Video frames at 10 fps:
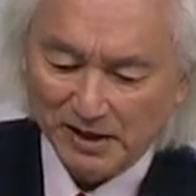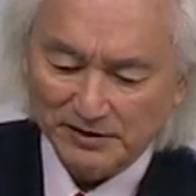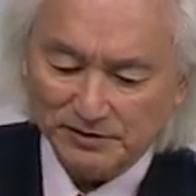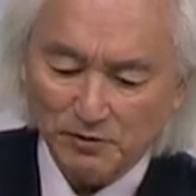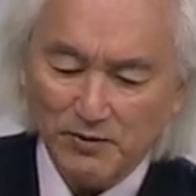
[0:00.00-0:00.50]

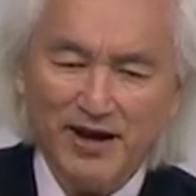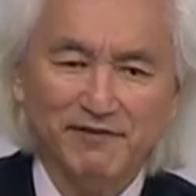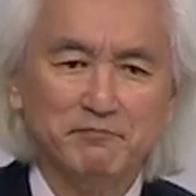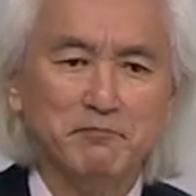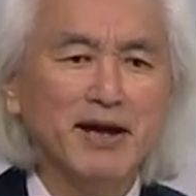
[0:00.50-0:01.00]
So we
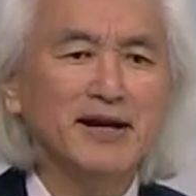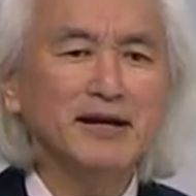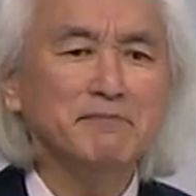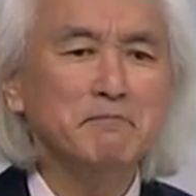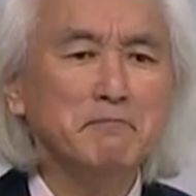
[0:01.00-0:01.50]
have
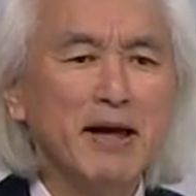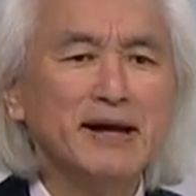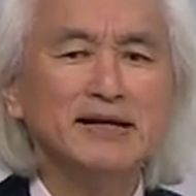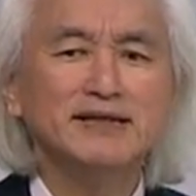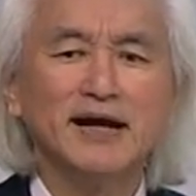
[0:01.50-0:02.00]
many,
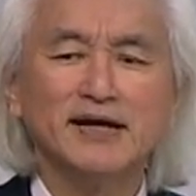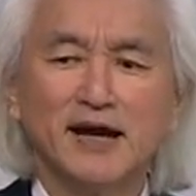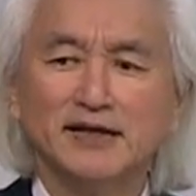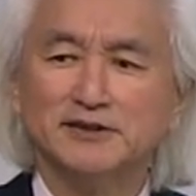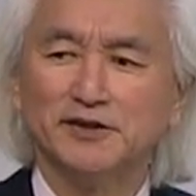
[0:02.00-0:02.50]
many
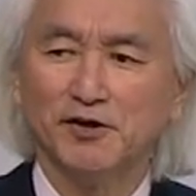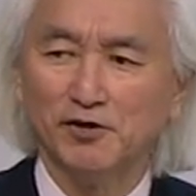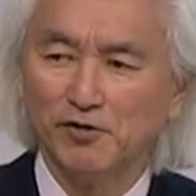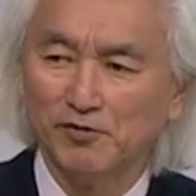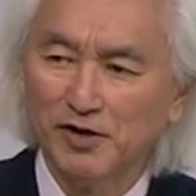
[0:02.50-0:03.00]
decades to
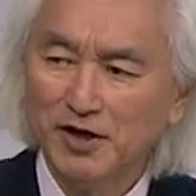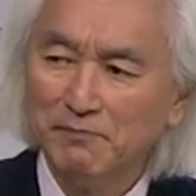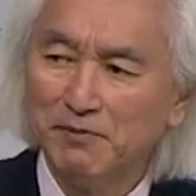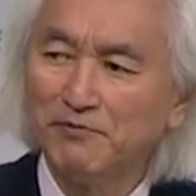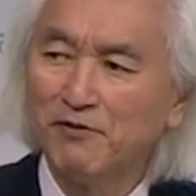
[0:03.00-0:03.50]
go
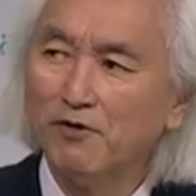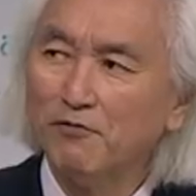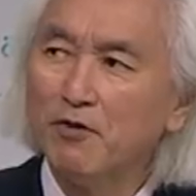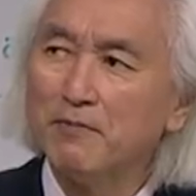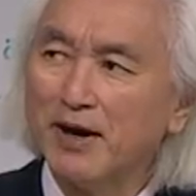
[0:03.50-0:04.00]
before
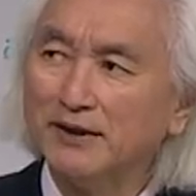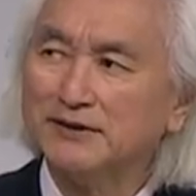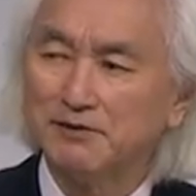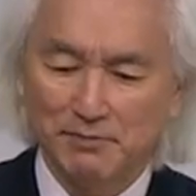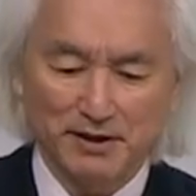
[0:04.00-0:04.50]

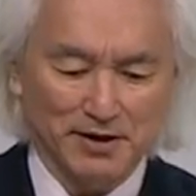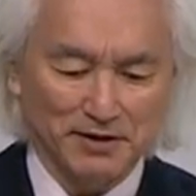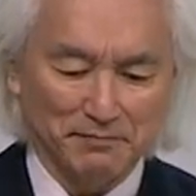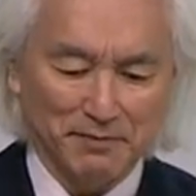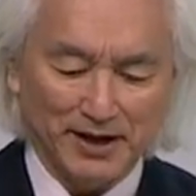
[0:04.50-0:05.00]
robots
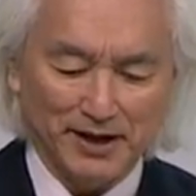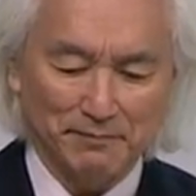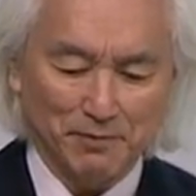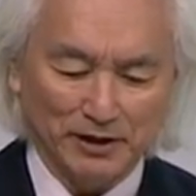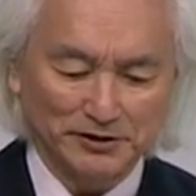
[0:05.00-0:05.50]
become a
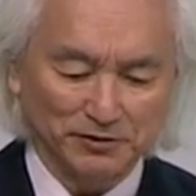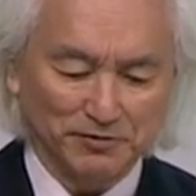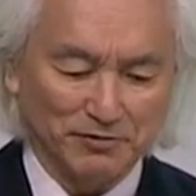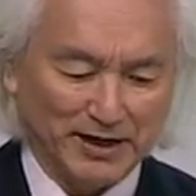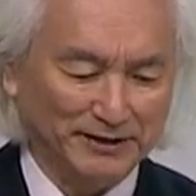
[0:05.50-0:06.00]
partial
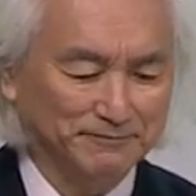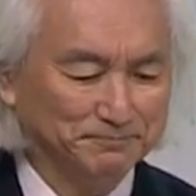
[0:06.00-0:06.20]
threat.